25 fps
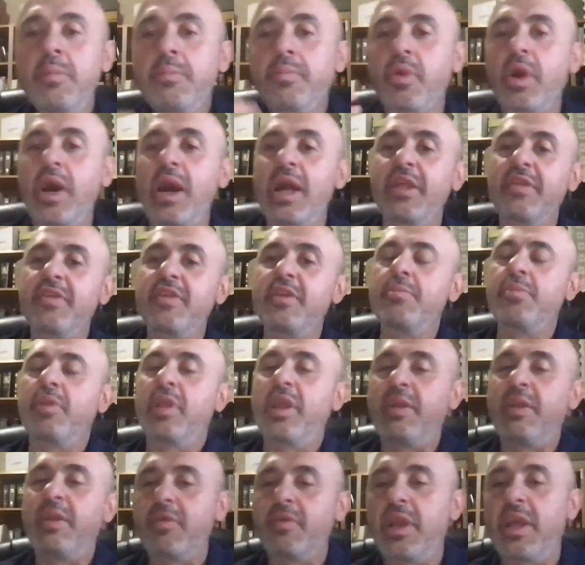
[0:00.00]
Protestant
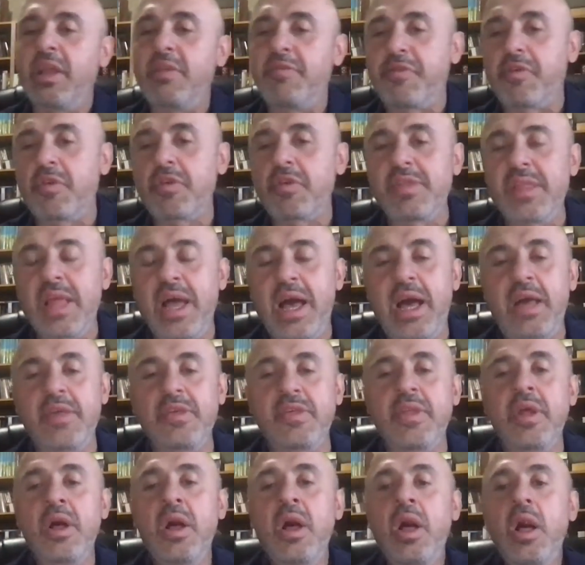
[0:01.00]
Believer and First
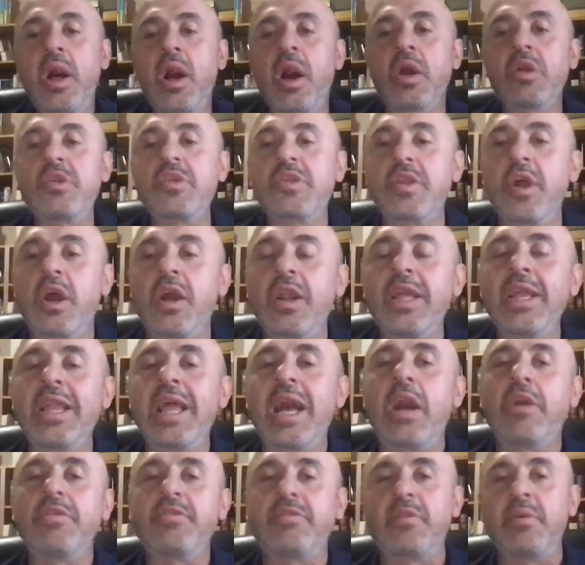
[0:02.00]
Last are starting
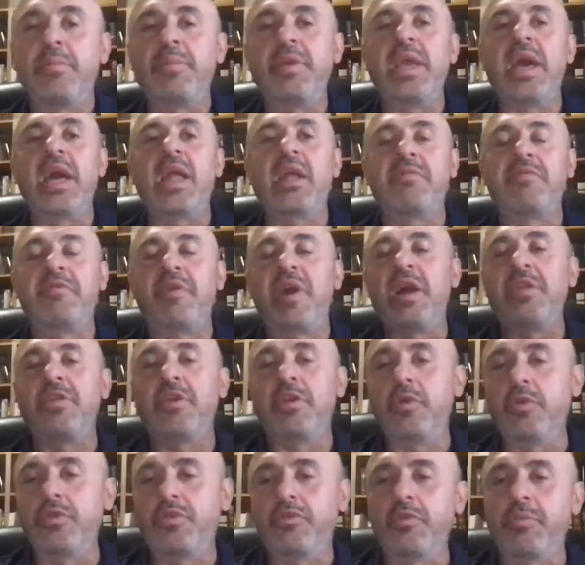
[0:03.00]
out to beatify
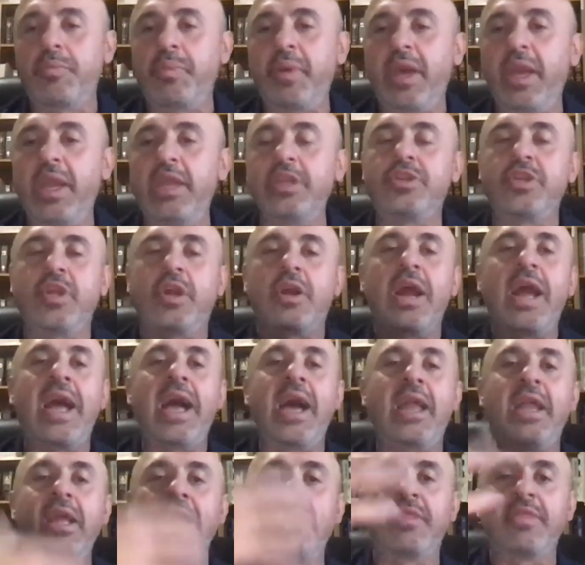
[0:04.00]
the YouTube page. They're
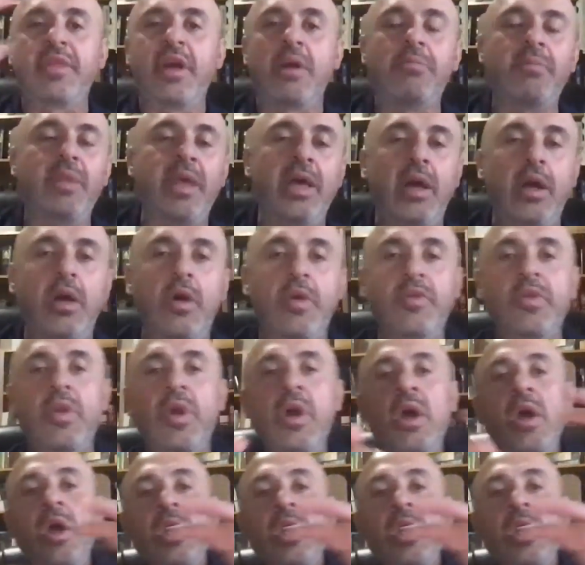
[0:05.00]
adding thumbnails.